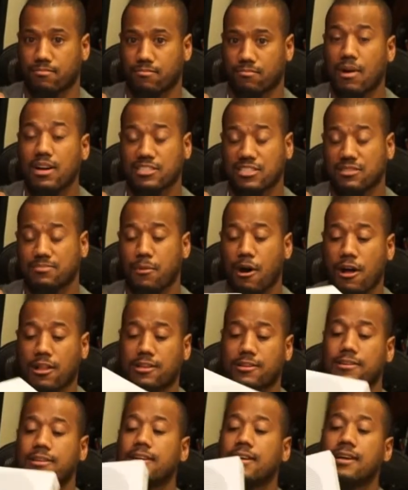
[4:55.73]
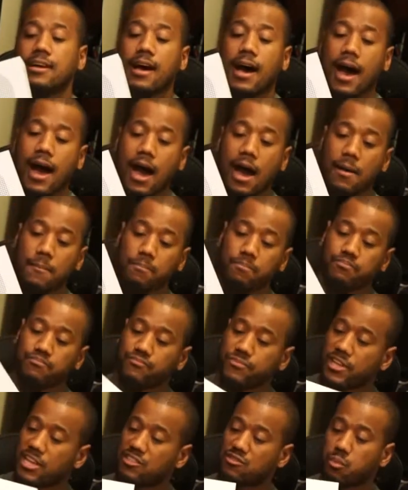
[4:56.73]
much smaller.
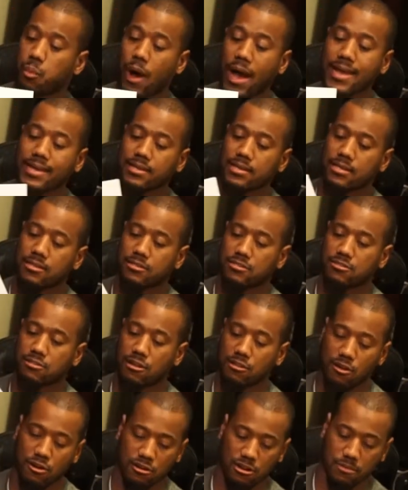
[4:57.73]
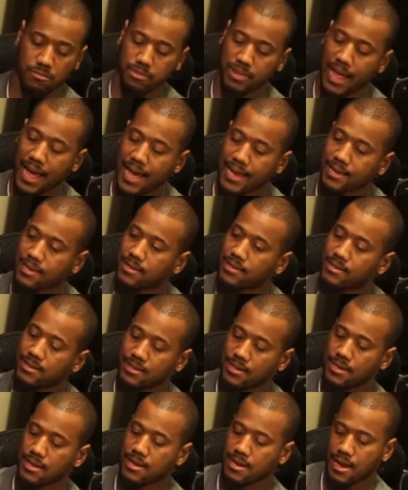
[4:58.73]
It's white, it's no longer black.
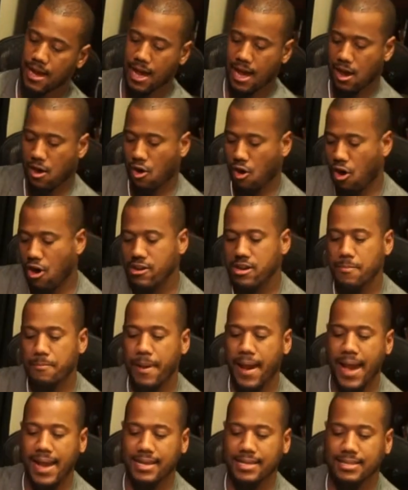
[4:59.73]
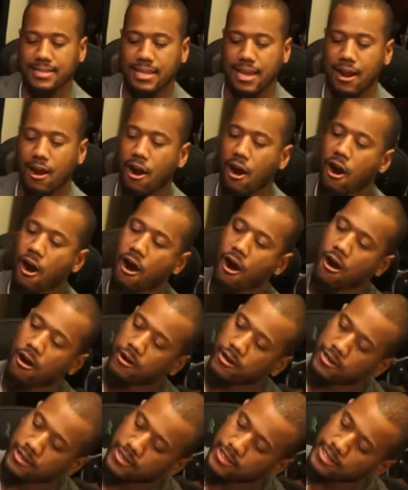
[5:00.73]
On the back, there
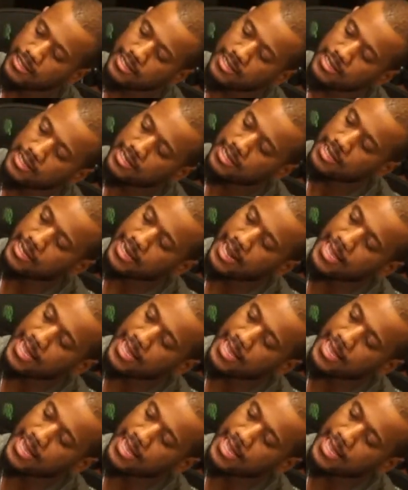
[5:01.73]
are an